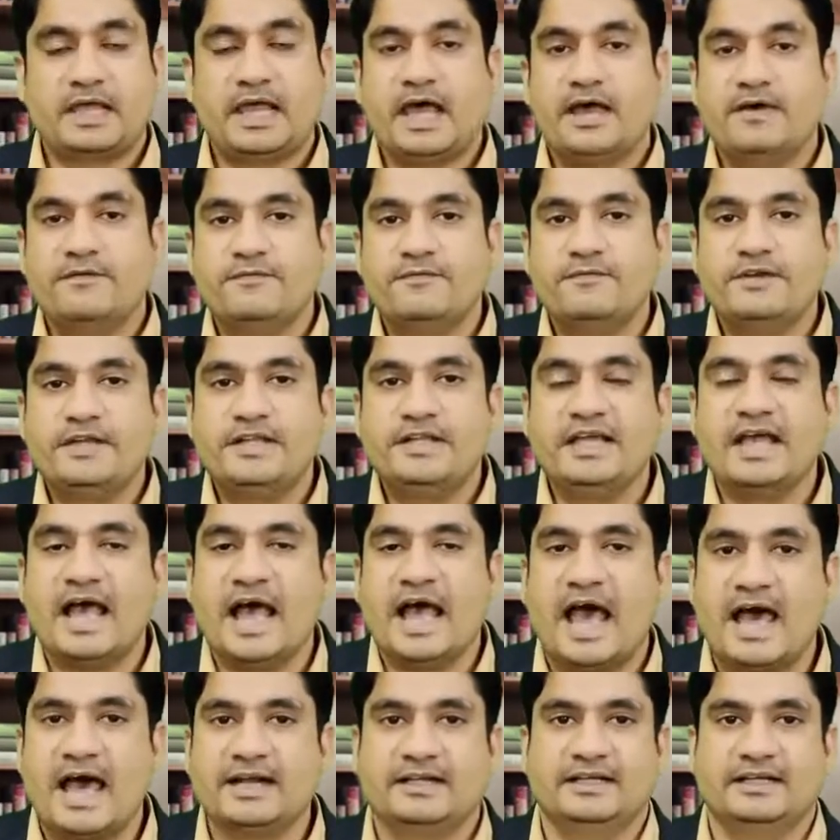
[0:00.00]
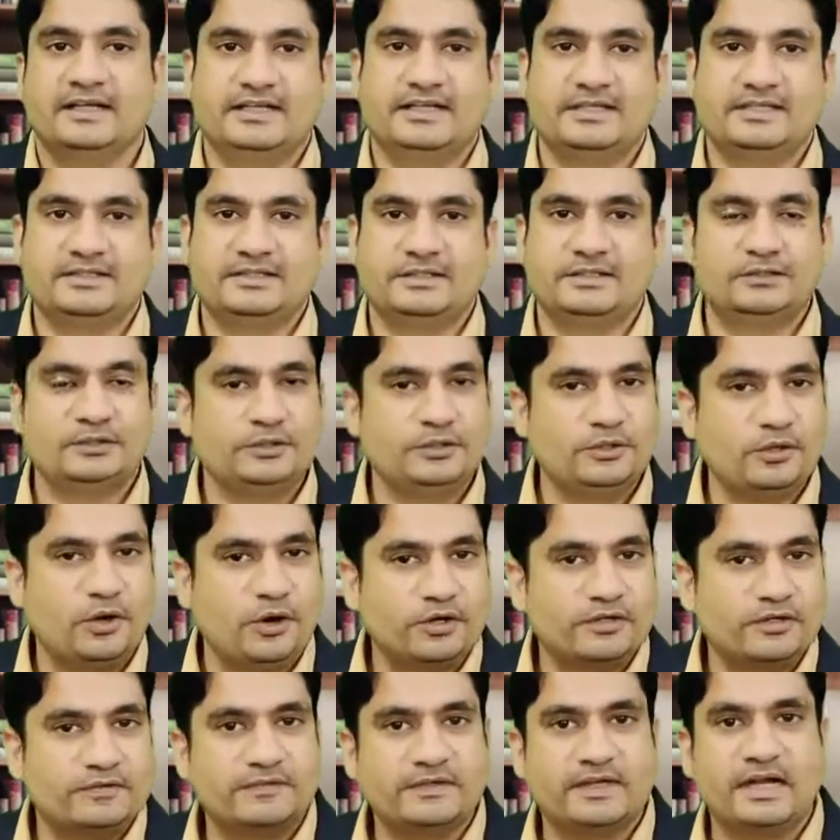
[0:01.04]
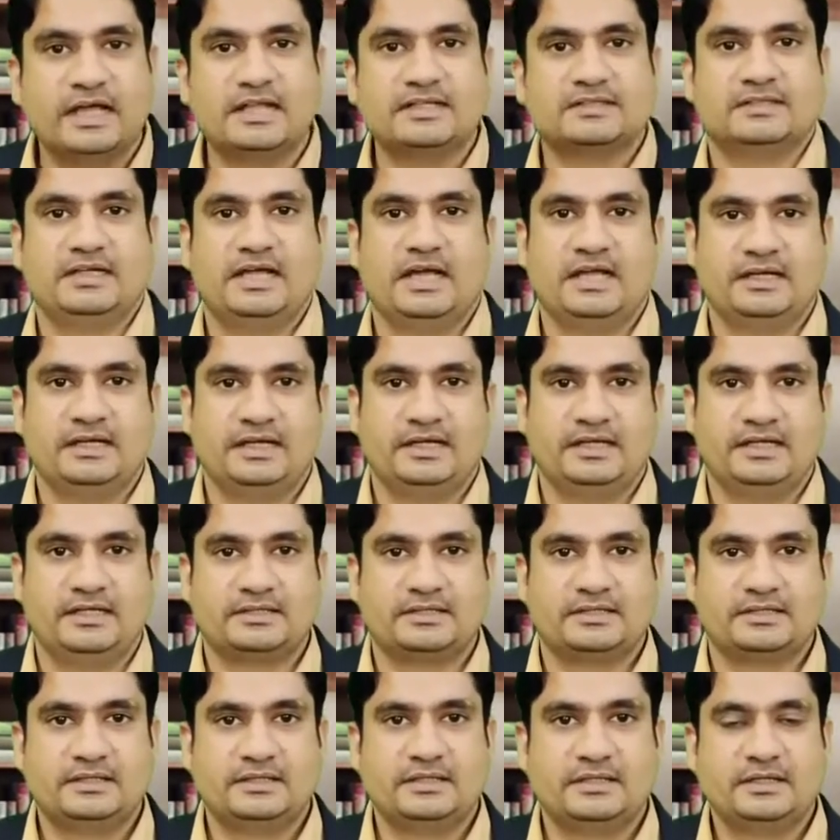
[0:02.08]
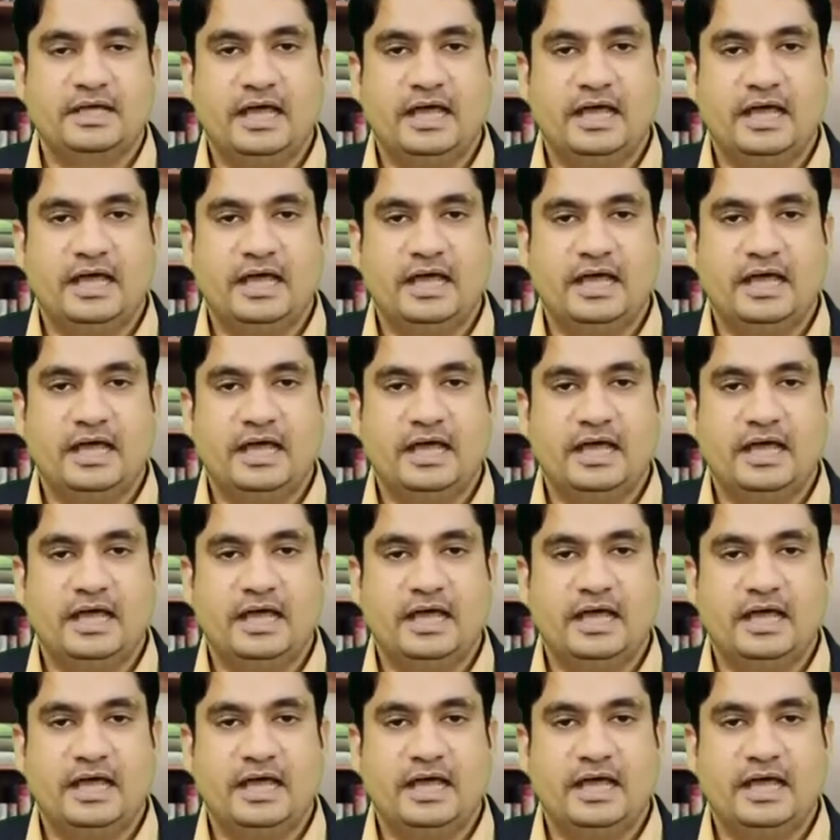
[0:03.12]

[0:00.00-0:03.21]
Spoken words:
Every analyst is not a financial analyst.